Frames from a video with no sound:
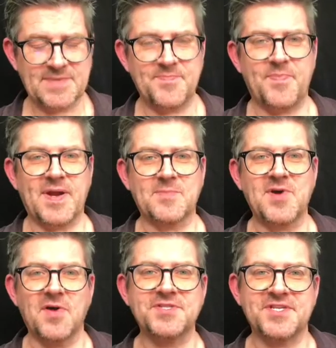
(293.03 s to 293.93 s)
But I'm
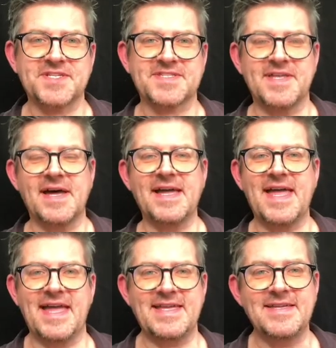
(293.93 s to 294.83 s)
conscious that
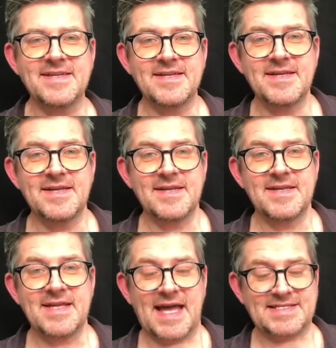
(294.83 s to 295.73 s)
he
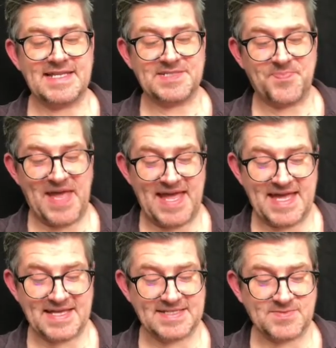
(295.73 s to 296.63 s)
and his
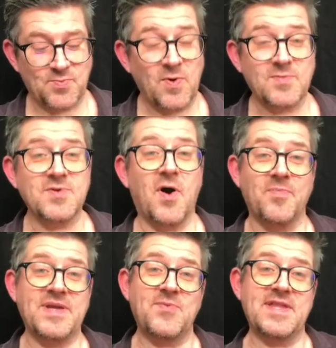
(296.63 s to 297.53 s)
peers will not be
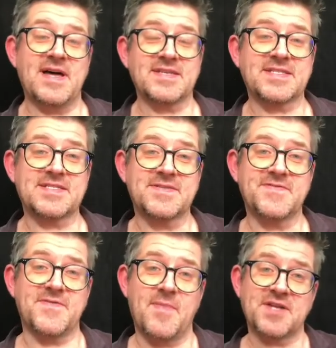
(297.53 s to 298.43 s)
with us
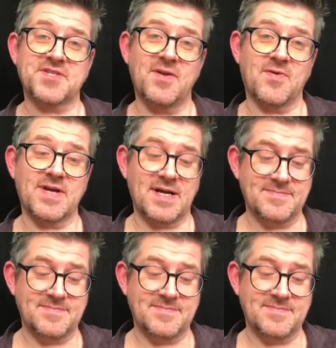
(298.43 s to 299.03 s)
for much longer.